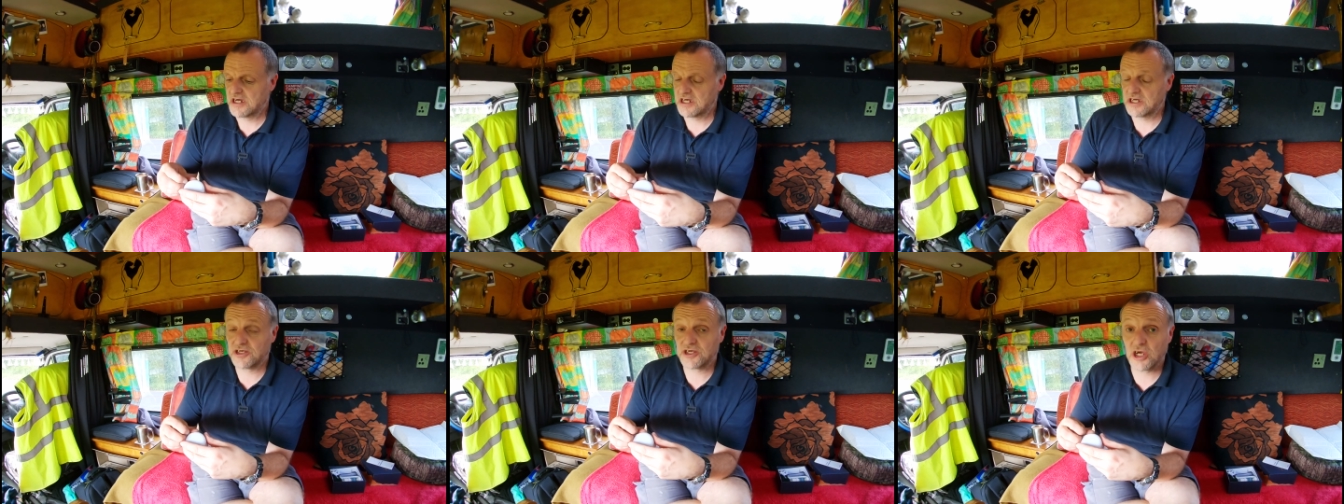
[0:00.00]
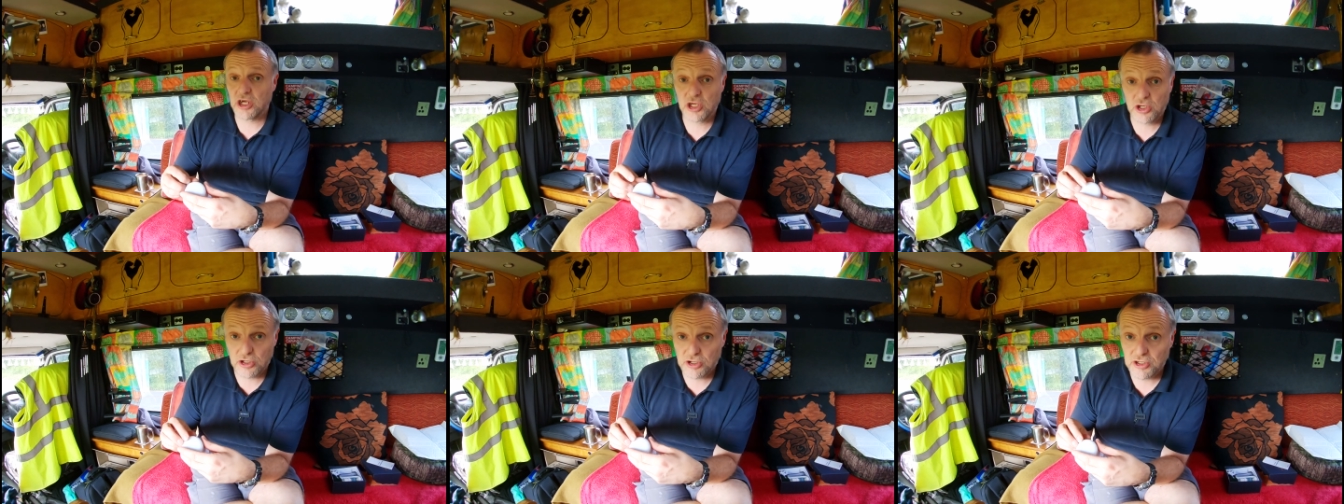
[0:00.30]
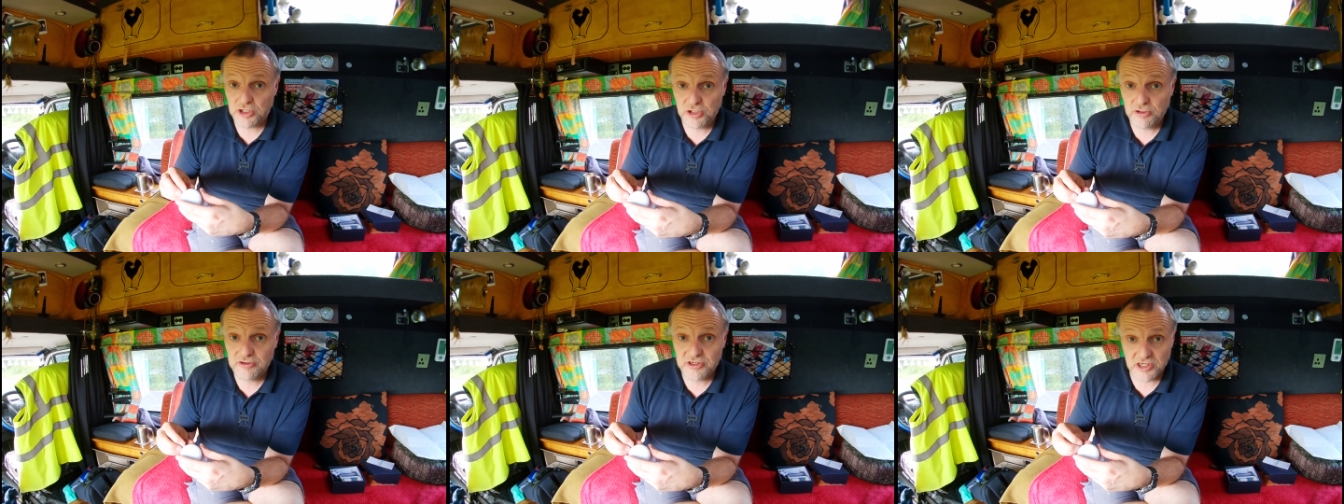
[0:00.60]
is that you
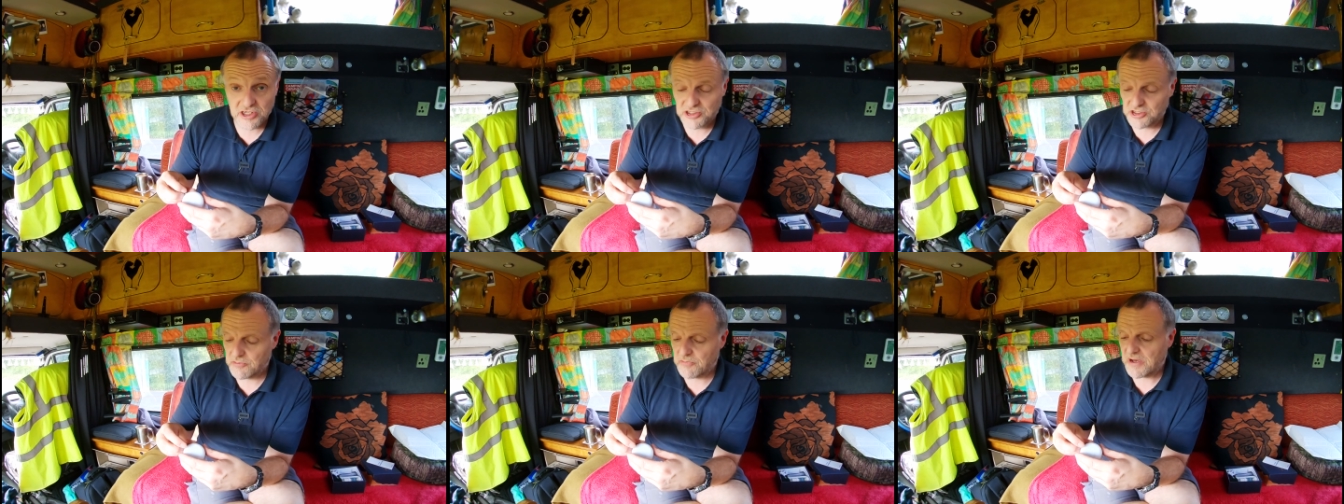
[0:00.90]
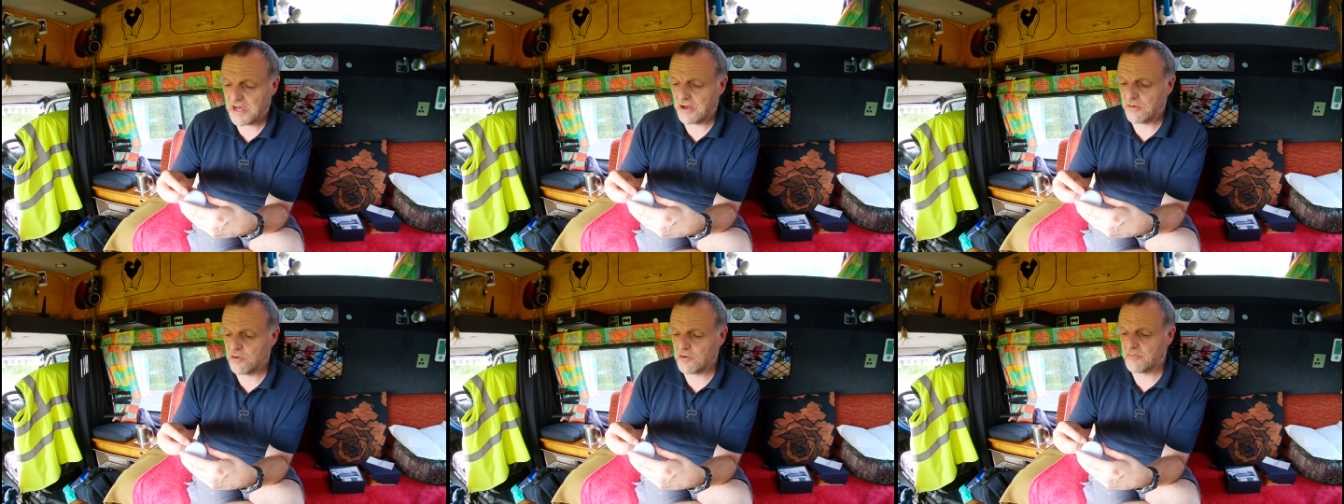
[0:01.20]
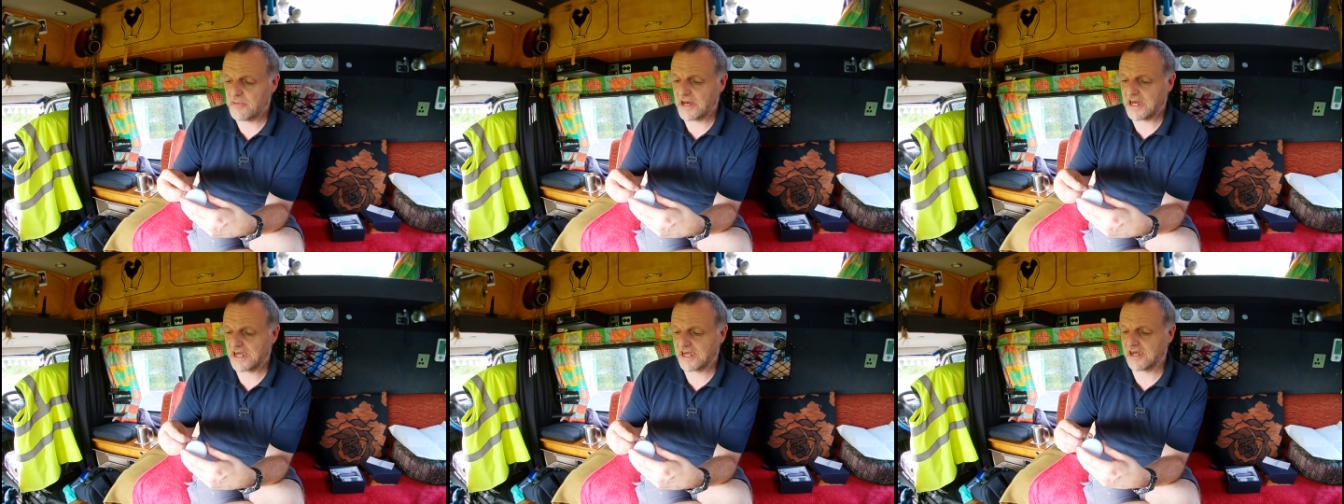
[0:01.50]
can use it as a power
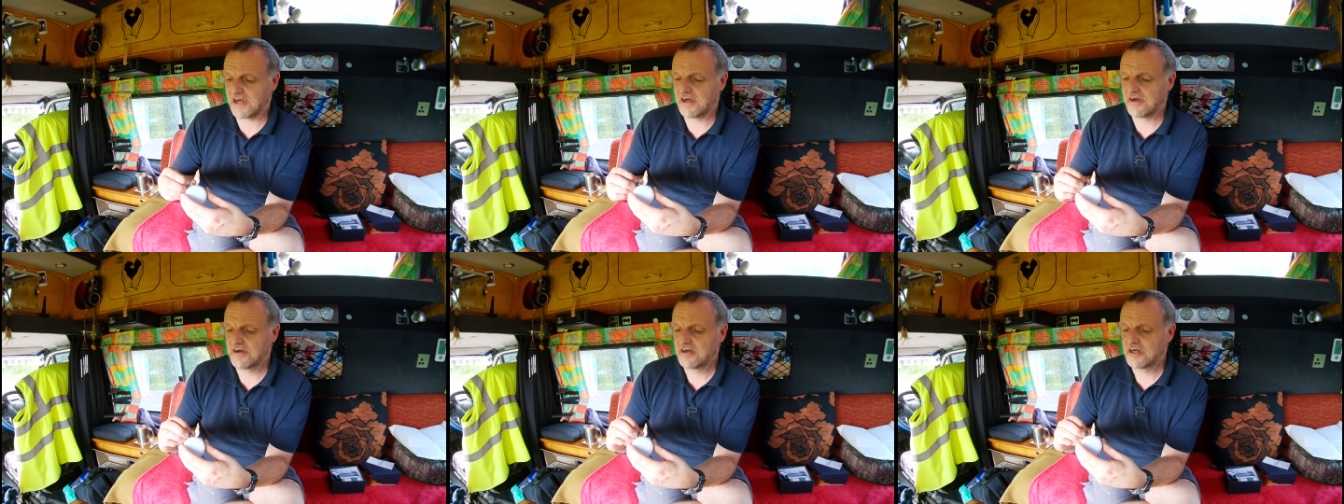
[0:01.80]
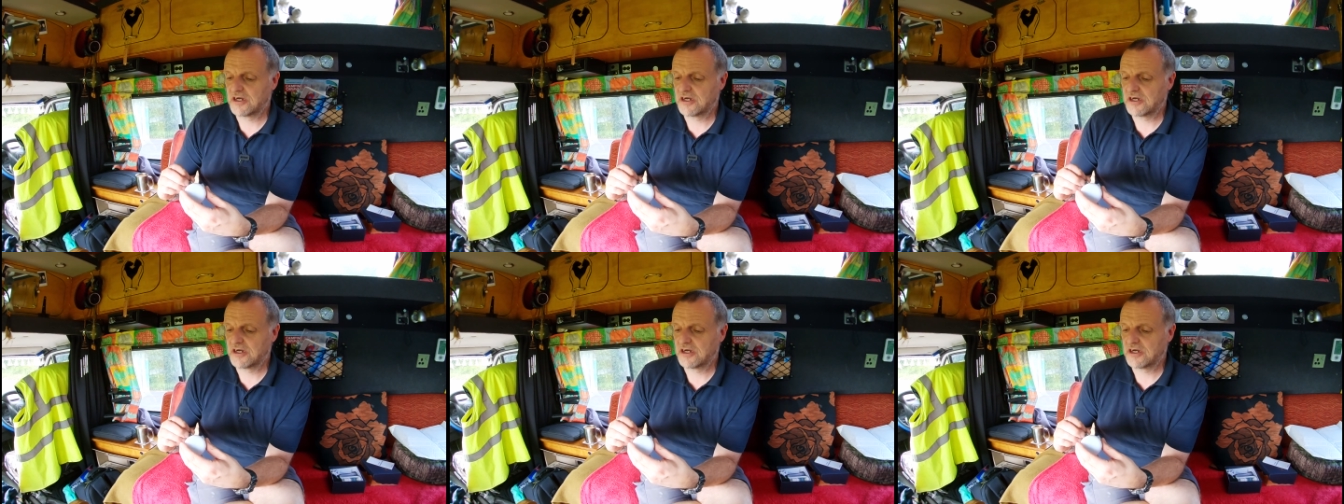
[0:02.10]
bank.